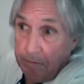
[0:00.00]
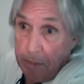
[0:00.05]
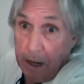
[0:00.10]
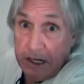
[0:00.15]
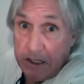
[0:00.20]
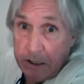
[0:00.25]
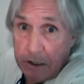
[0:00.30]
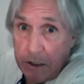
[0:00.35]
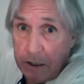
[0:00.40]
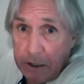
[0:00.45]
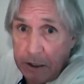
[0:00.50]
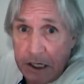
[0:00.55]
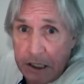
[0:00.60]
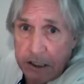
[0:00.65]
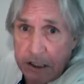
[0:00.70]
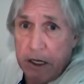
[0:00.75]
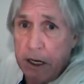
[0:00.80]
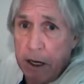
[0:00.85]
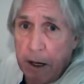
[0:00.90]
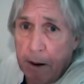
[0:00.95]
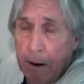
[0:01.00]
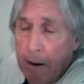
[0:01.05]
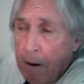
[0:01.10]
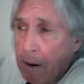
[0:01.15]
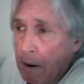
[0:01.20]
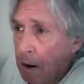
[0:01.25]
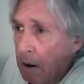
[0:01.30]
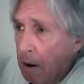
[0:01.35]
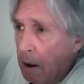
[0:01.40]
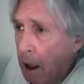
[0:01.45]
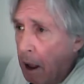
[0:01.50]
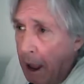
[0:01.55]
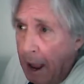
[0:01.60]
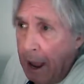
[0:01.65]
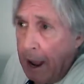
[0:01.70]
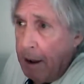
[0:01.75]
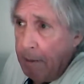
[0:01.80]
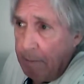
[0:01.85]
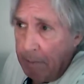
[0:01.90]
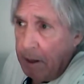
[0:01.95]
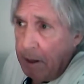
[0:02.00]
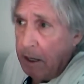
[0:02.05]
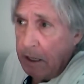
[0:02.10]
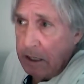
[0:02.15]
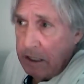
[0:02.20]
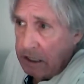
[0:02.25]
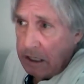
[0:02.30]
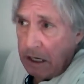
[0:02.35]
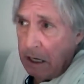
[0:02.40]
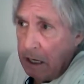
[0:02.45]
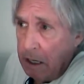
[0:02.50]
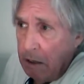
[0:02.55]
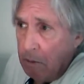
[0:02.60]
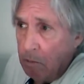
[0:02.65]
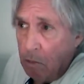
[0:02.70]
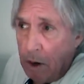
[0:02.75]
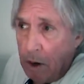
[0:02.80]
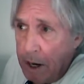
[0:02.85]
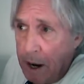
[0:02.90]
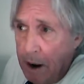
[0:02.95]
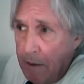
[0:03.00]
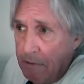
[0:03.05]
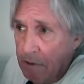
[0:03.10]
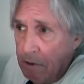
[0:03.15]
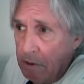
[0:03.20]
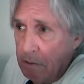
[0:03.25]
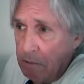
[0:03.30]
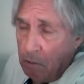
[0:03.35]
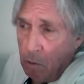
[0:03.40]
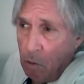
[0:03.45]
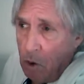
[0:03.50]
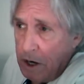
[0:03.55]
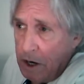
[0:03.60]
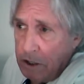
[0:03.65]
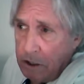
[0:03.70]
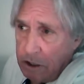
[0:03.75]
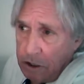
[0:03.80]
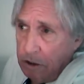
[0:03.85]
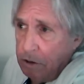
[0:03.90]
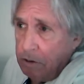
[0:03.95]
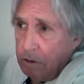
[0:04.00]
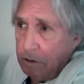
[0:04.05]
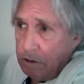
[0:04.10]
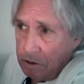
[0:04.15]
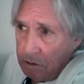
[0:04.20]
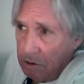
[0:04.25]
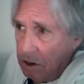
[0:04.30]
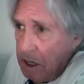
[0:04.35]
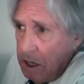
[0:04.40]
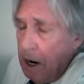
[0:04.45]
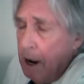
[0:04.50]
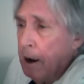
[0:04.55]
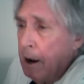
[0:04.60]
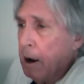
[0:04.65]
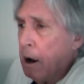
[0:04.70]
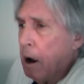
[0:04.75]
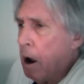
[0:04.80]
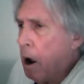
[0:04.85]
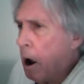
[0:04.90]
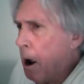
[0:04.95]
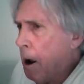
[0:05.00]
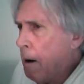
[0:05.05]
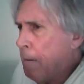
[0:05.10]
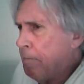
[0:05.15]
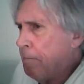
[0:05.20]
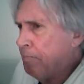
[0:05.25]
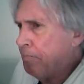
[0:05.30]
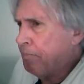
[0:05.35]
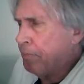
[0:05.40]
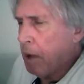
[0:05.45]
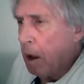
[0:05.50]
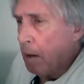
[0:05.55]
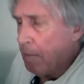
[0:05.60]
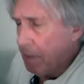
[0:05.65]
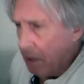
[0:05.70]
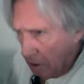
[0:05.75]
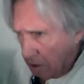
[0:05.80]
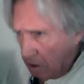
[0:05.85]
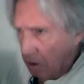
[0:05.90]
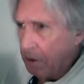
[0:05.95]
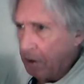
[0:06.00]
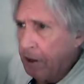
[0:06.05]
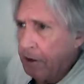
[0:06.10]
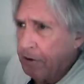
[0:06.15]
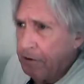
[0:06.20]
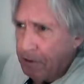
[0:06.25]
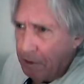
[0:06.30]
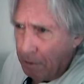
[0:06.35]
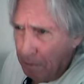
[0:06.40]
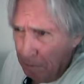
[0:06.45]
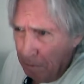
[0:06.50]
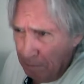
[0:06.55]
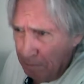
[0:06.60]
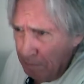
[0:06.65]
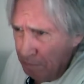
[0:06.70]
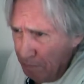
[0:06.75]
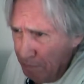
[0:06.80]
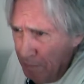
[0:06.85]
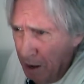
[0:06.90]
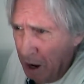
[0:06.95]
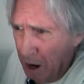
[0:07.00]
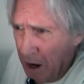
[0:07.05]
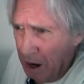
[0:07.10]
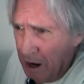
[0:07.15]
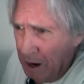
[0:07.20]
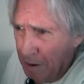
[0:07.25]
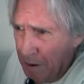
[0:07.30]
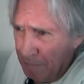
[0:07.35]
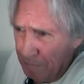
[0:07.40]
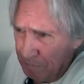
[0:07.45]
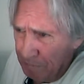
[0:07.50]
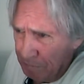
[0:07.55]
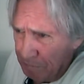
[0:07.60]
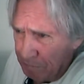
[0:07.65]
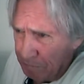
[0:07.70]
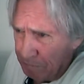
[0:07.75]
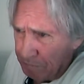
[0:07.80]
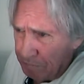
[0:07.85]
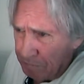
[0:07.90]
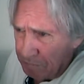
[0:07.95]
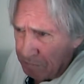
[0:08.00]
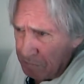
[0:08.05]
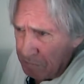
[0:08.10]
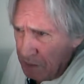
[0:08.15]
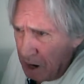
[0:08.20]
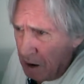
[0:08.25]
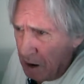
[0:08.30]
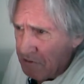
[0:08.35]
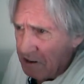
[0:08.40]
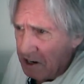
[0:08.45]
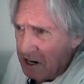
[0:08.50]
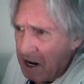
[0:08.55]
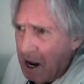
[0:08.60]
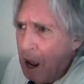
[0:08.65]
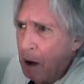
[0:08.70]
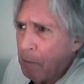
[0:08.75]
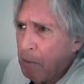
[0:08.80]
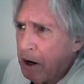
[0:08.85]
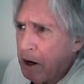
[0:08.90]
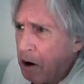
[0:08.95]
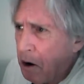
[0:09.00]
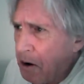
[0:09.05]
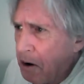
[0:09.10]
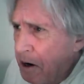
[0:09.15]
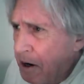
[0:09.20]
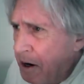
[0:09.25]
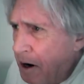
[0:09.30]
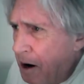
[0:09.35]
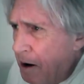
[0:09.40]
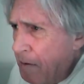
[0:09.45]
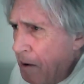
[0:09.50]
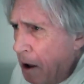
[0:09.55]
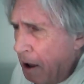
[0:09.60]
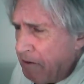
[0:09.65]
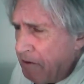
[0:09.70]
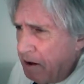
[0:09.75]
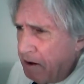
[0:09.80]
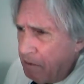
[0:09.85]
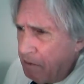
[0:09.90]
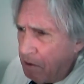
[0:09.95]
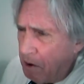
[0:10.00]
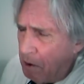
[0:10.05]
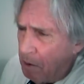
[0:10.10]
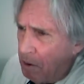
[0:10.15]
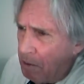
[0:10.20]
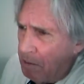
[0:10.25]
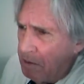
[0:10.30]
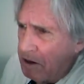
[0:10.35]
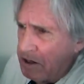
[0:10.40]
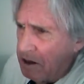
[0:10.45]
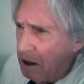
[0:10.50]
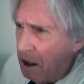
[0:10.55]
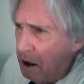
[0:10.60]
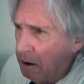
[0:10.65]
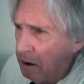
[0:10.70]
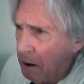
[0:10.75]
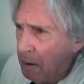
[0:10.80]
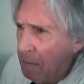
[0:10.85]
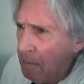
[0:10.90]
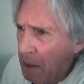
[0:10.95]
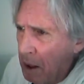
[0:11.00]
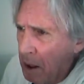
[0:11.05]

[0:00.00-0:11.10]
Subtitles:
basically C, A, B, C, whatever, 1, 2, 3. Coded to. I forget how we coded it. I think it was like